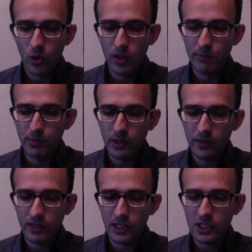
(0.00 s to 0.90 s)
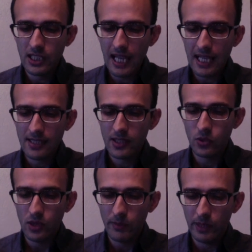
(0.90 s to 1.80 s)
or a privileged access
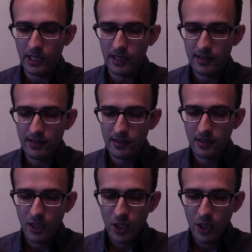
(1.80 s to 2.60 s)
to immanence.